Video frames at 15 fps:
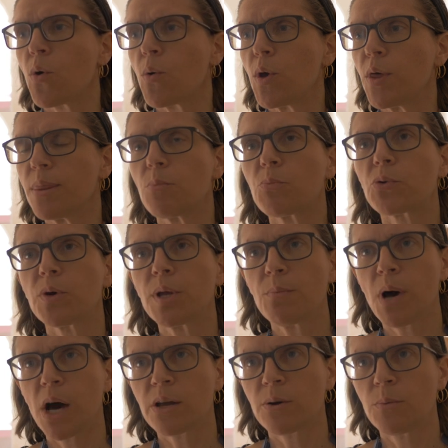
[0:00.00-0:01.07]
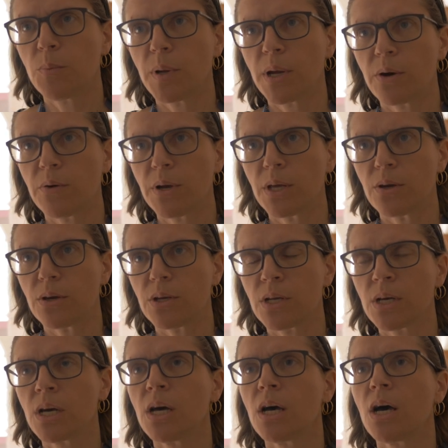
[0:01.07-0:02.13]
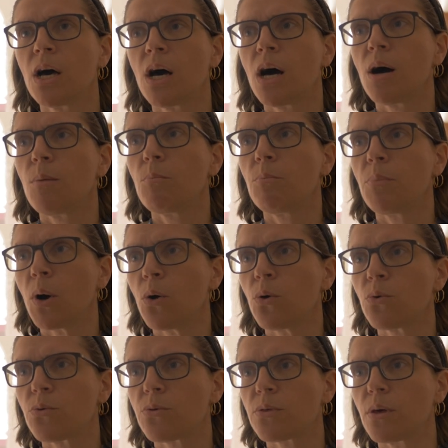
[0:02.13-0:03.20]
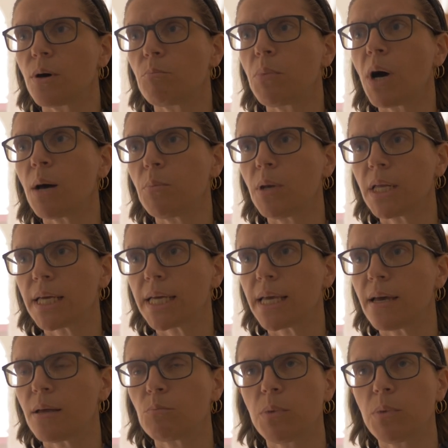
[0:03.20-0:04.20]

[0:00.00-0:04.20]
in the pre-modern period, both private